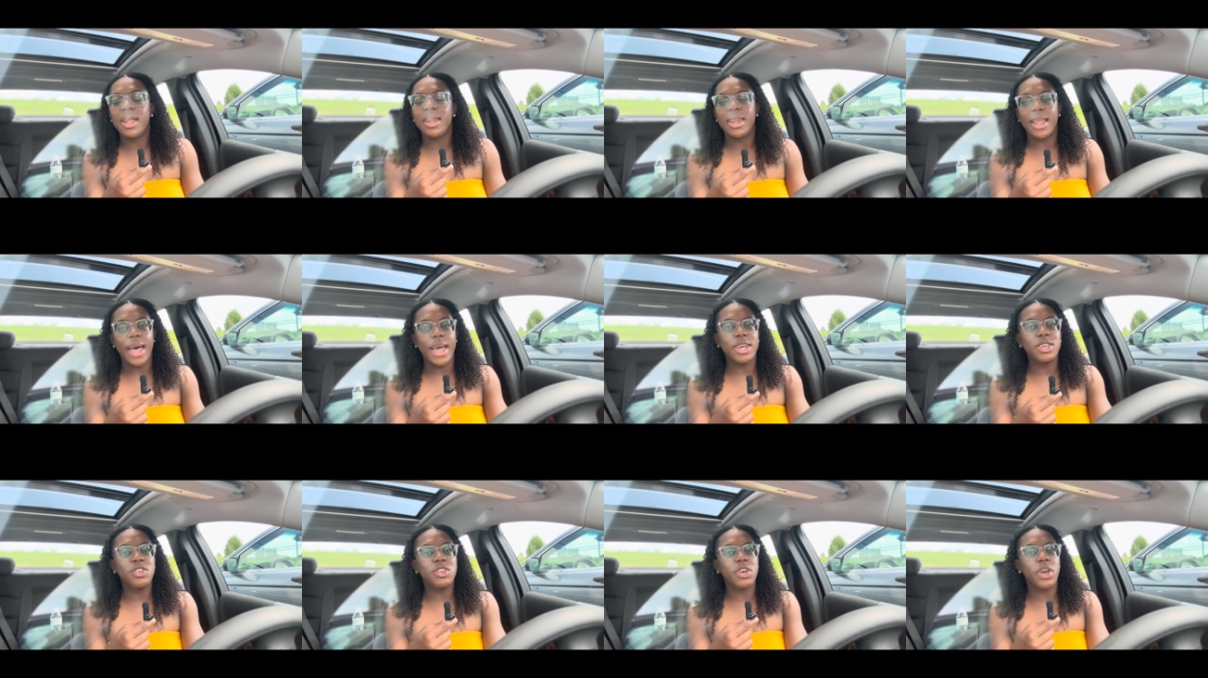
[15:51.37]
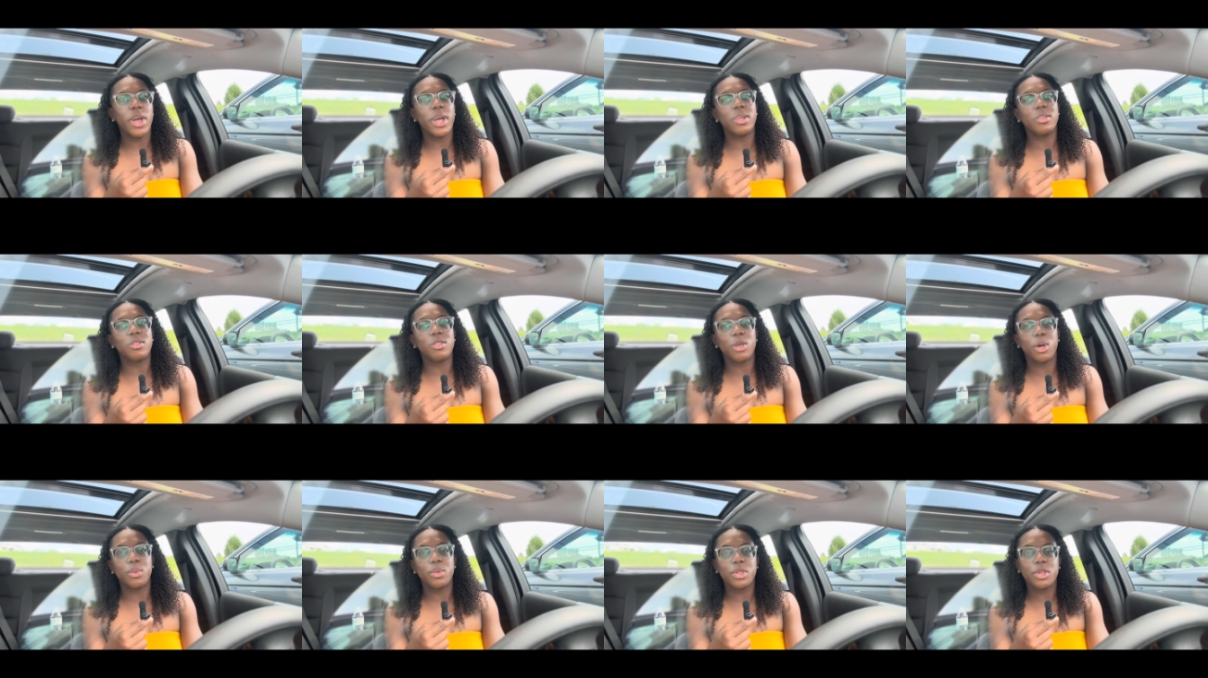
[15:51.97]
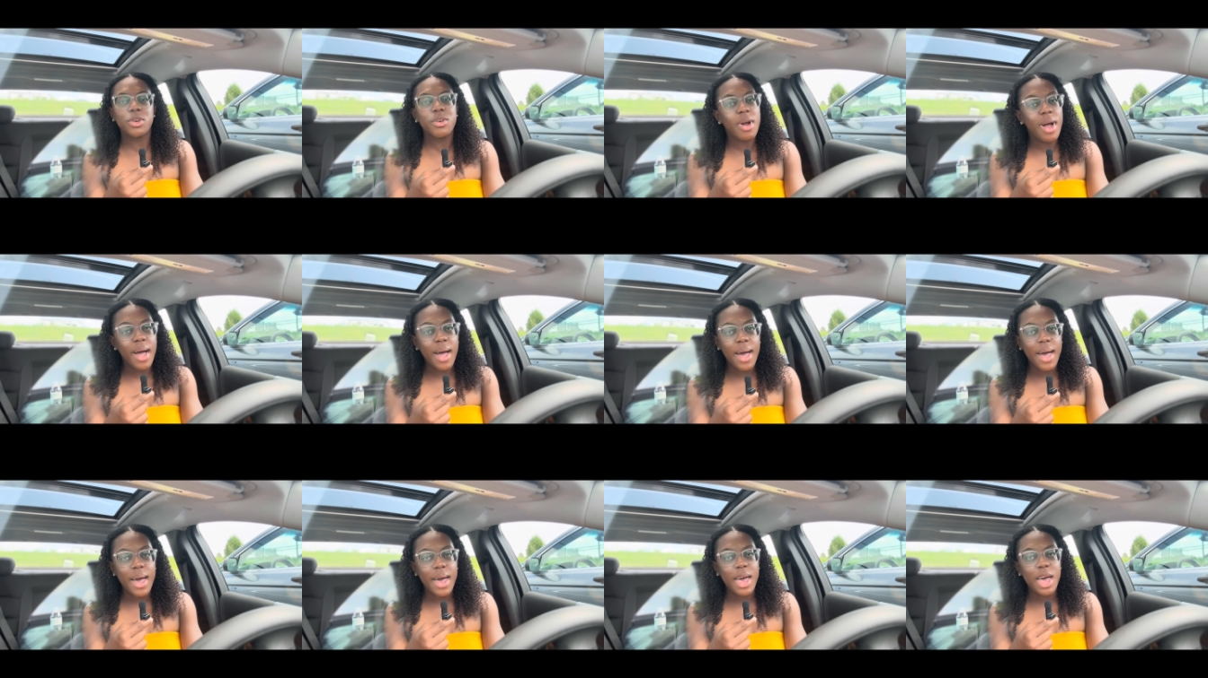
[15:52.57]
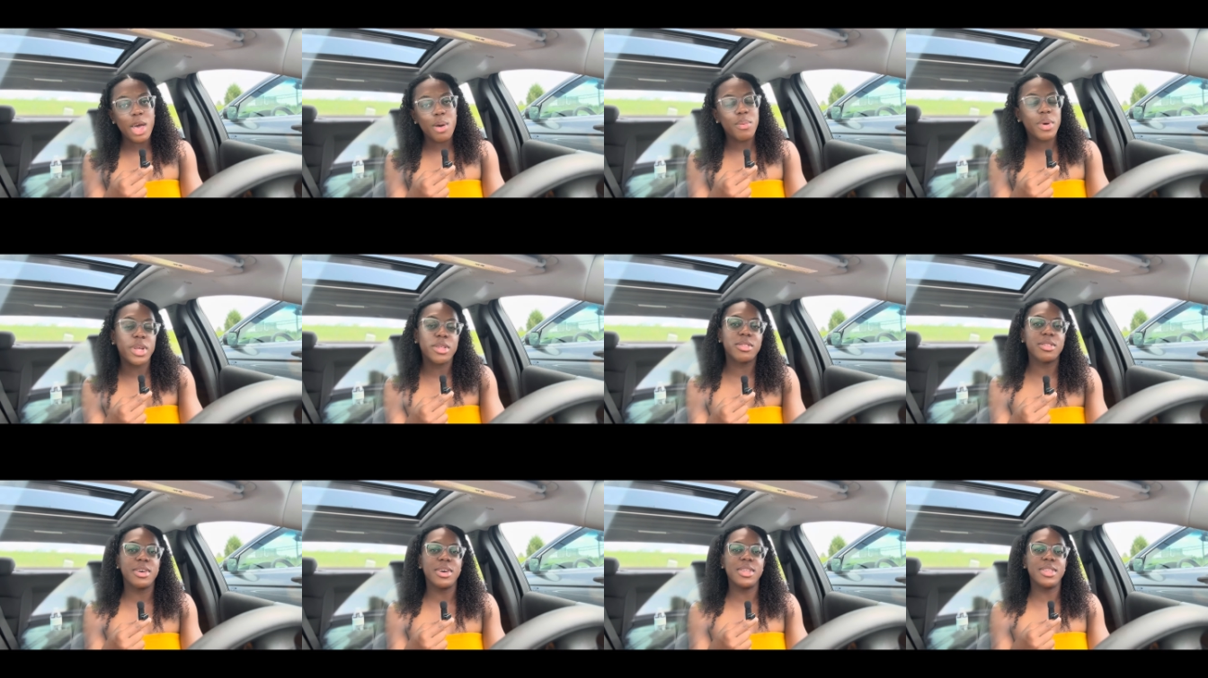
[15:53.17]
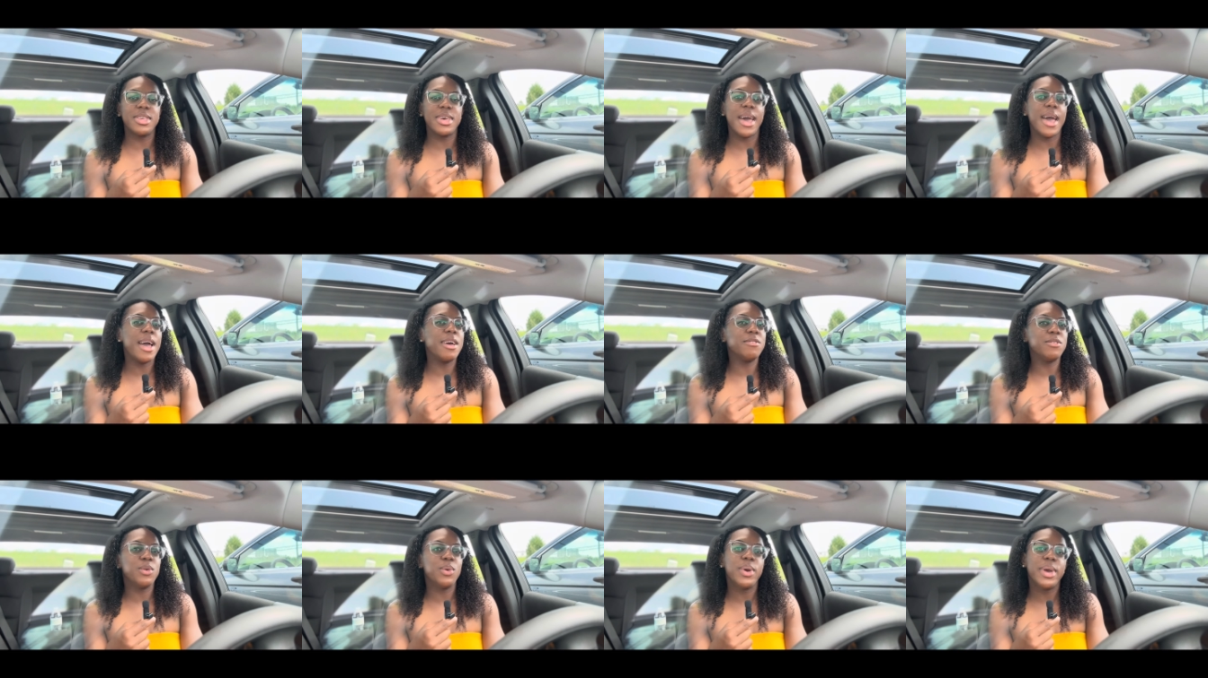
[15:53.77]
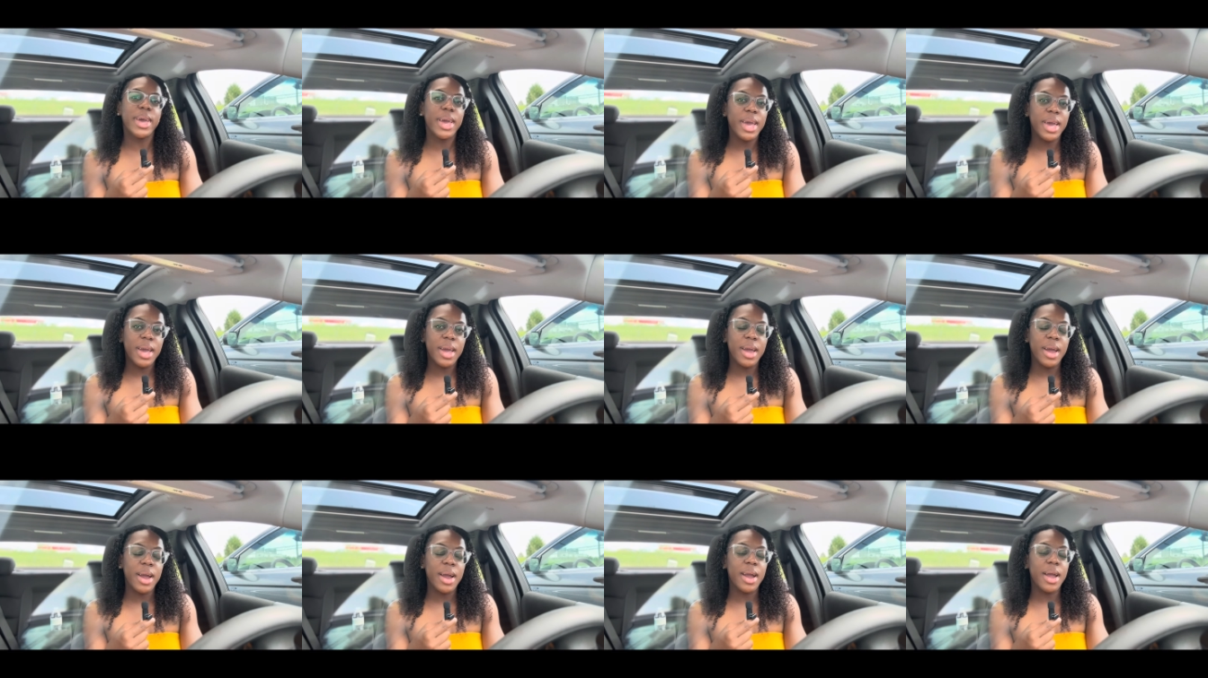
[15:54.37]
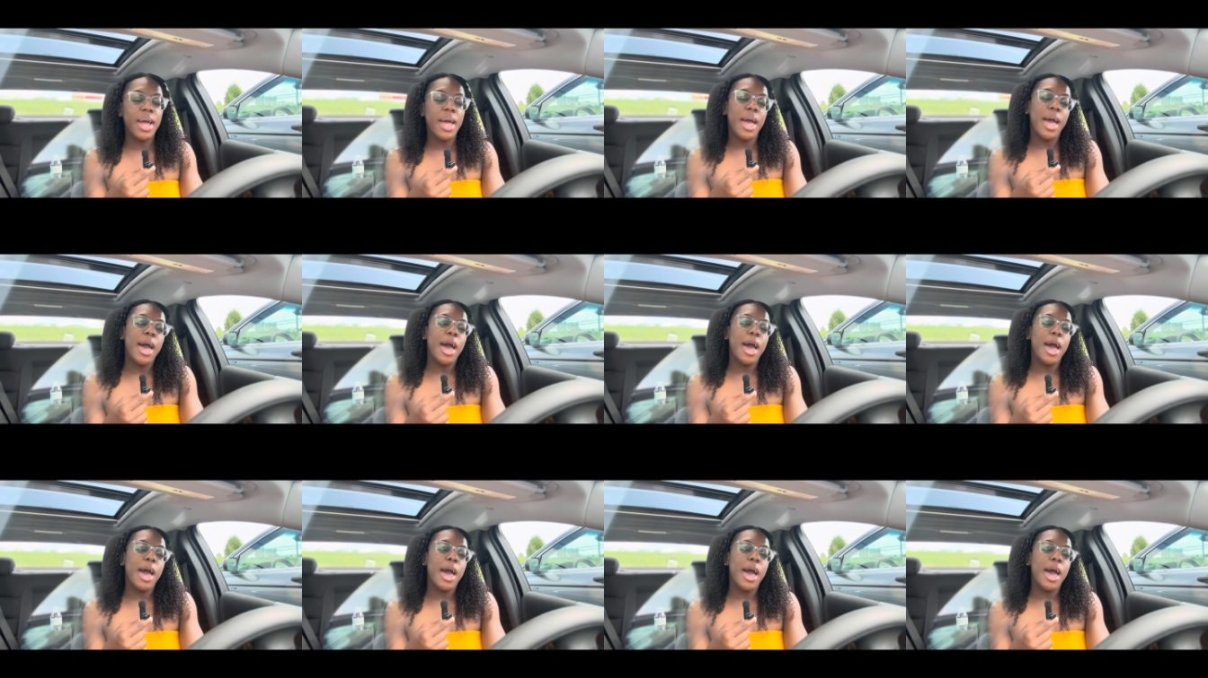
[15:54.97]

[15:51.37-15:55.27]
Like, share, and subscribe. It's good to have you here.